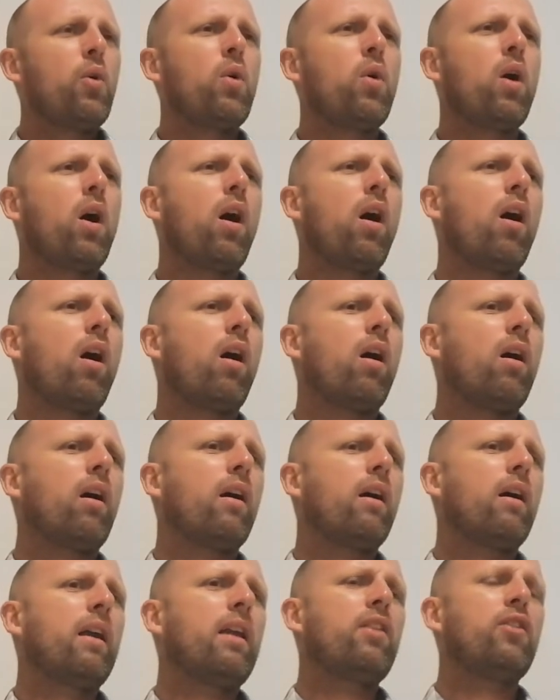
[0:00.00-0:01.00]
who are
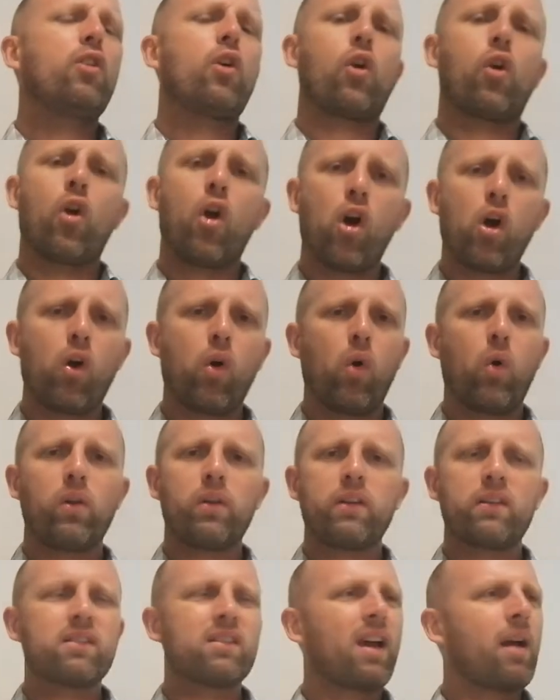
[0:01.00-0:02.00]
in the wrong
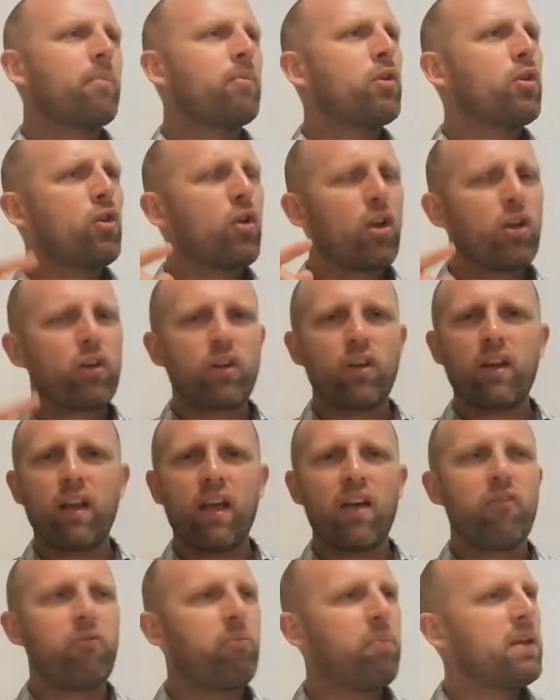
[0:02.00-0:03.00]
all the time, you're not going to
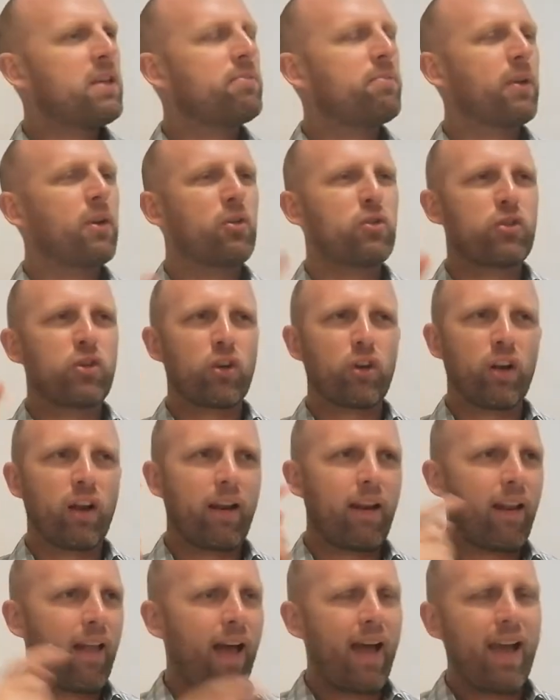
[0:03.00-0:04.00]
have peace because you're
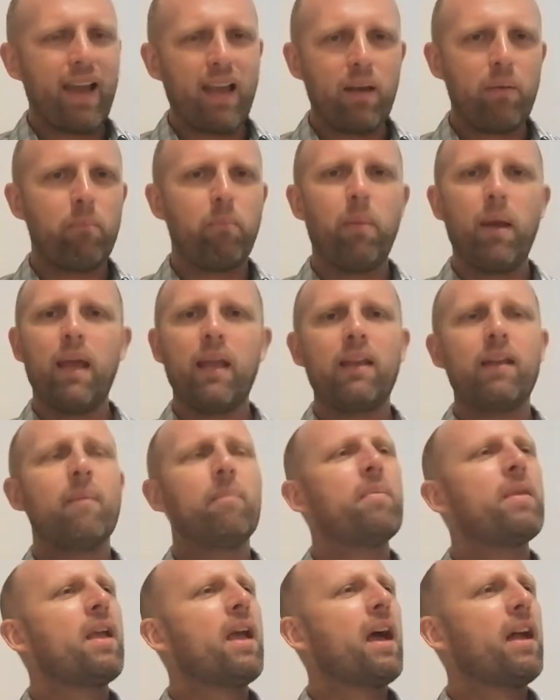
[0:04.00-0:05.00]
going to lie in bed
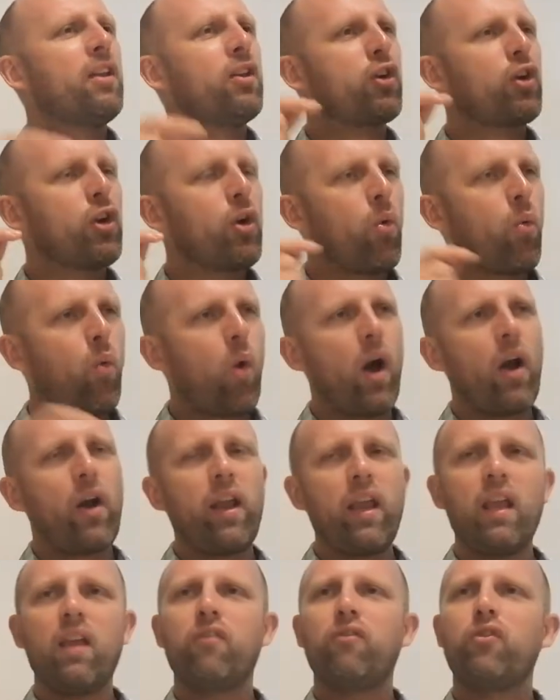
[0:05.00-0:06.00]
and you're going to
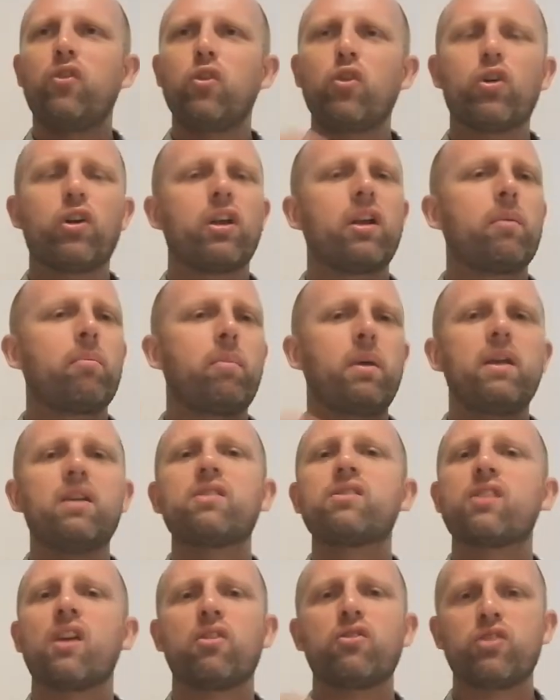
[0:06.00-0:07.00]
worry if you're going to be
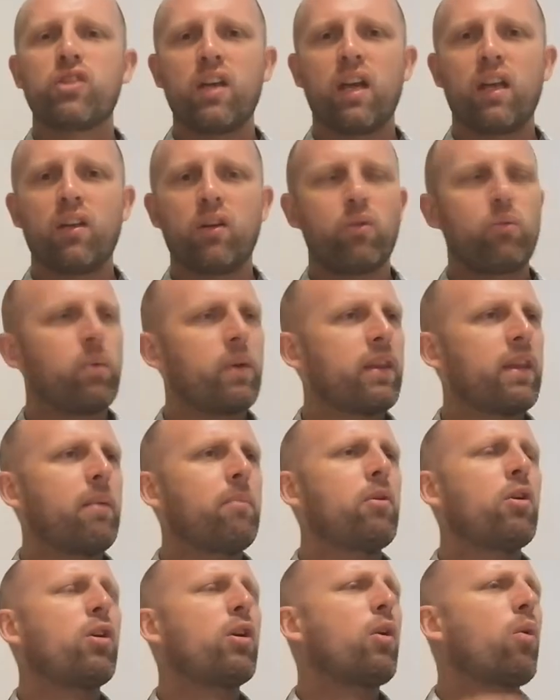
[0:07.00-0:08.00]
associated with
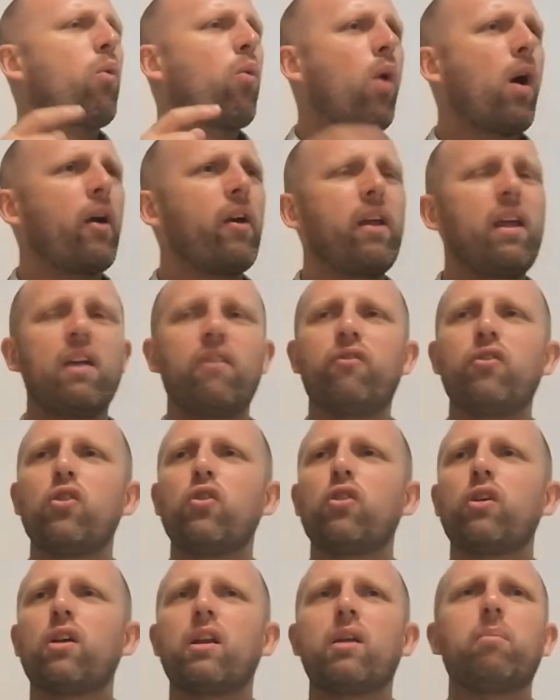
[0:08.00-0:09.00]
them. You're going to worry if
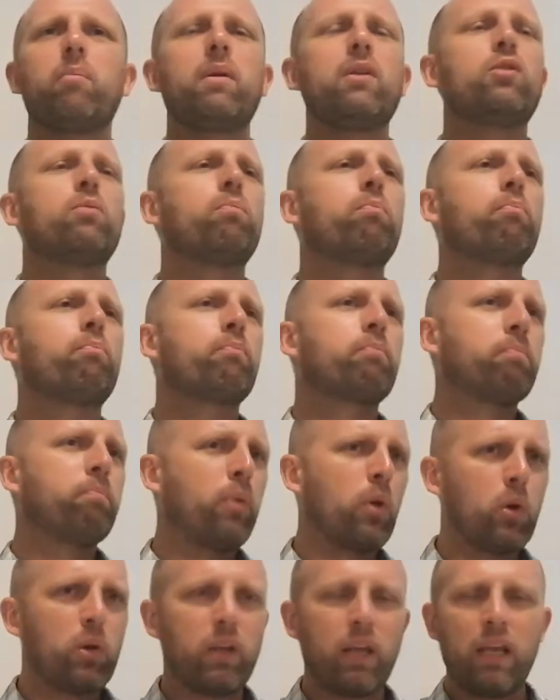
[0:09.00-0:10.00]
you're going to be
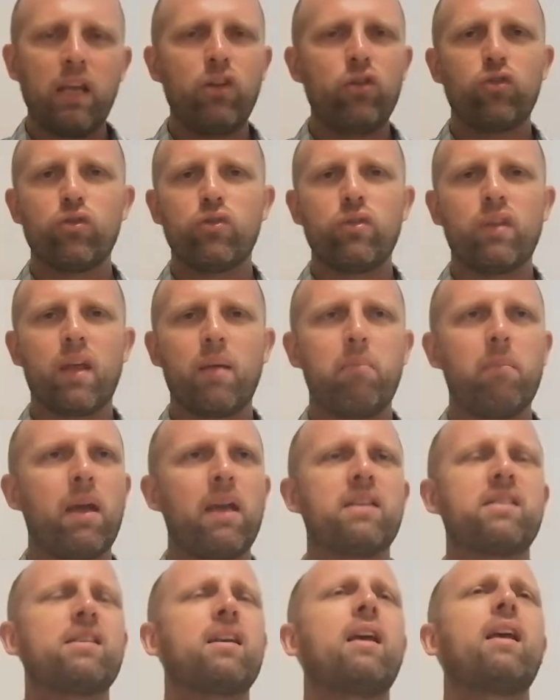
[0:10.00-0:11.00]
pulled into their
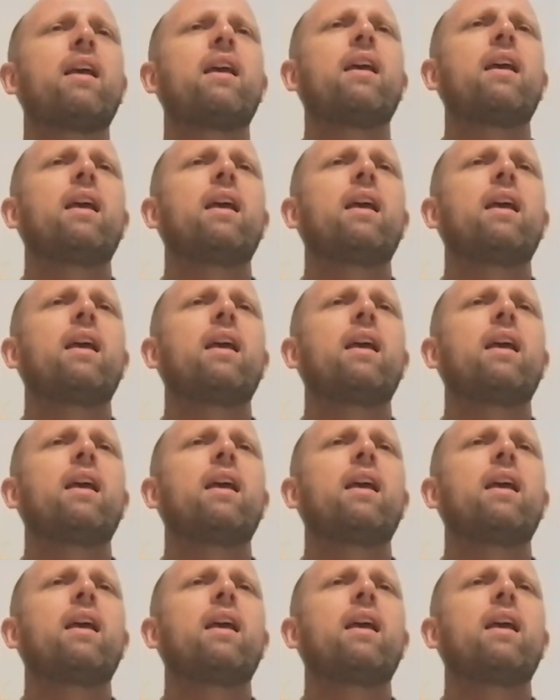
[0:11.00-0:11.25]
mess.